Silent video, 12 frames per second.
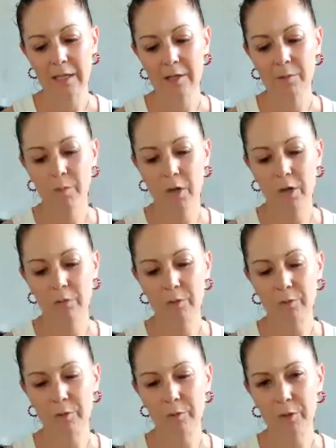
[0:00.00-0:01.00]
And in a
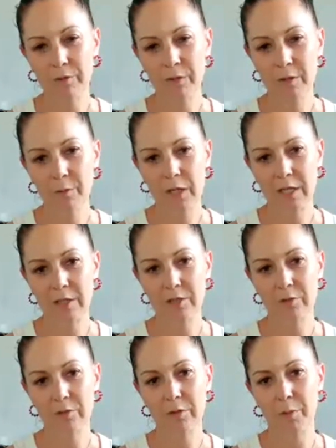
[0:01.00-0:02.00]
moment, we'll move the
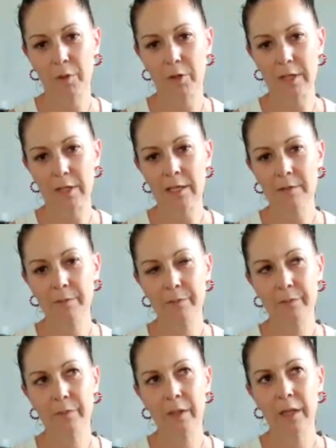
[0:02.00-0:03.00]
awareness through the body.
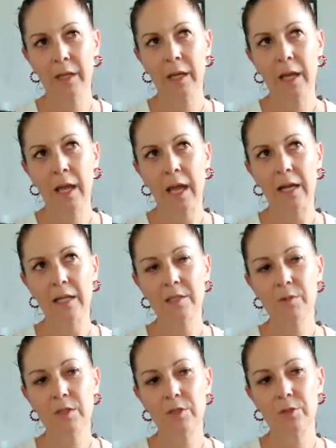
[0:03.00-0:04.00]
And
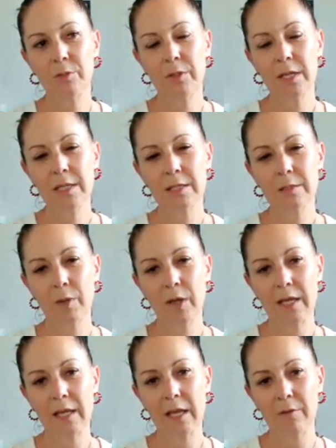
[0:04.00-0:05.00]
as we do, please
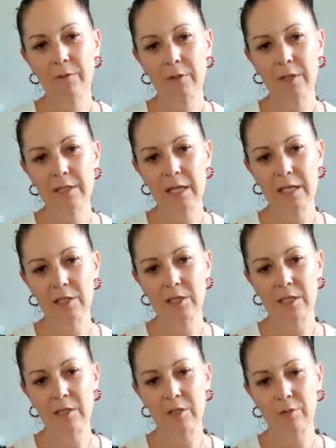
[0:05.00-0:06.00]
pay careful
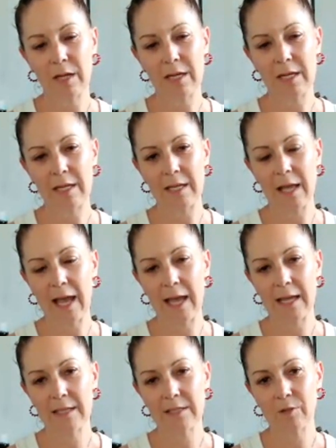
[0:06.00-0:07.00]
attention to any
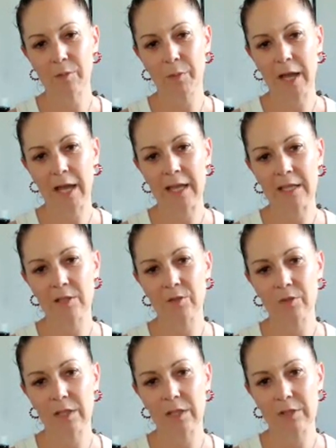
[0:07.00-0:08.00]
aches or
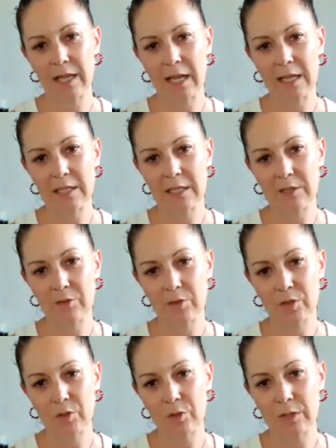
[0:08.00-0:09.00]
pains or irritation
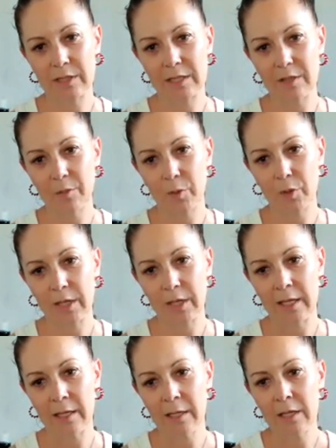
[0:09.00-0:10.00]
or soreness in the
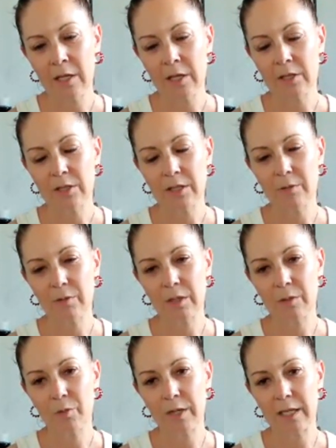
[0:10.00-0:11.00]
body, so
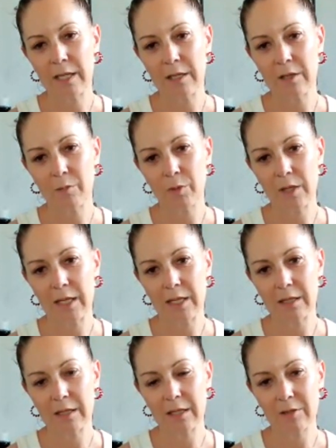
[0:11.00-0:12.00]
that when we
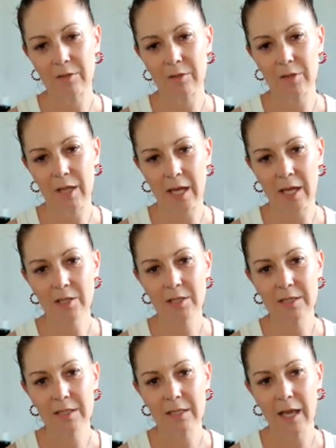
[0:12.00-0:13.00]
complete the
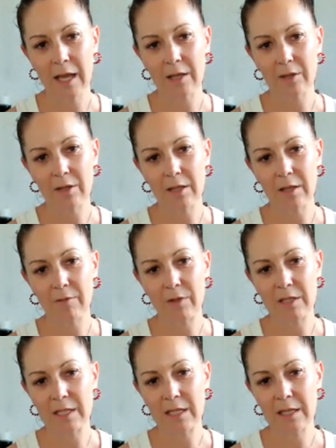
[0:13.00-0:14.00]
class,
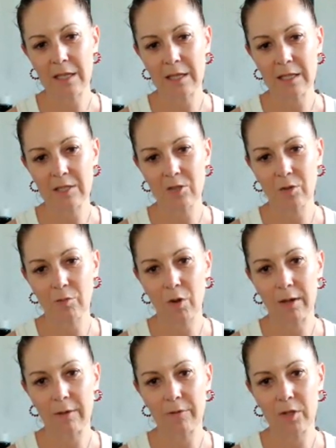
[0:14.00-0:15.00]
if there's anything that's
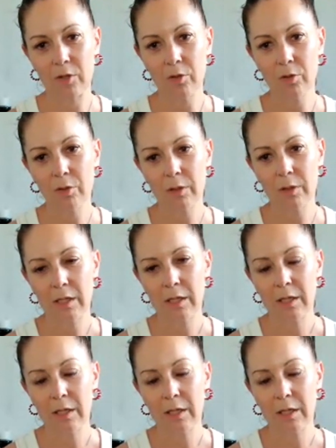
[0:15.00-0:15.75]
not right for you,